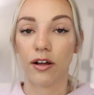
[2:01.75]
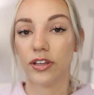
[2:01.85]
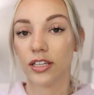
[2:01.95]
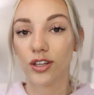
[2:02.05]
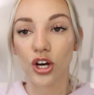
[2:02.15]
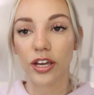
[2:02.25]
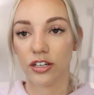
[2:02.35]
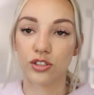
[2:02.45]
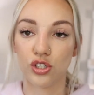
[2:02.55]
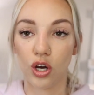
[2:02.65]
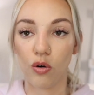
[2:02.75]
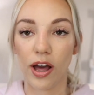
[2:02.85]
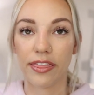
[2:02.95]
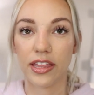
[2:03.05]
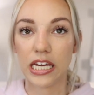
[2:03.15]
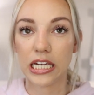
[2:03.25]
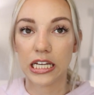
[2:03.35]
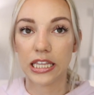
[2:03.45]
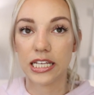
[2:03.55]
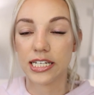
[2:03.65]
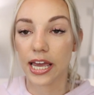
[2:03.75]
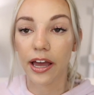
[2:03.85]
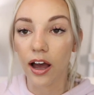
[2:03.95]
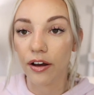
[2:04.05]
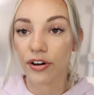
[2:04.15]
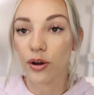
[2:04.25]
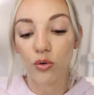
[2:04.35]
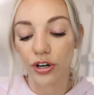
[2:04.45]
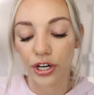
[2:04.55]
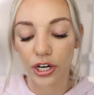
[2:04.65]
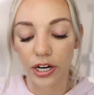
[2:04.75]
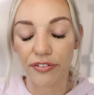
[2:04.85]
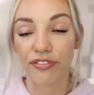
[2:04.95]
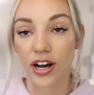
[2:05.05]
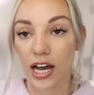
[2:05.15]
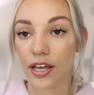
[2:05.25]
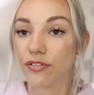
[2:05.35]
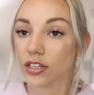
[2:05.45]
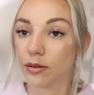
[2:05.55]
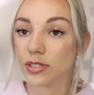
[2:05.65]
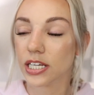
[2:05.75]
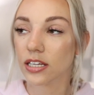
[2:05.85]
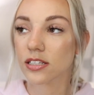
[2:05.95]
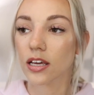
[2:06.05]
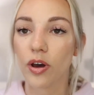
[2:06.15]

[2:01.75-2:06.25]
how they look. And so I think the day of I ordered five lipsticks.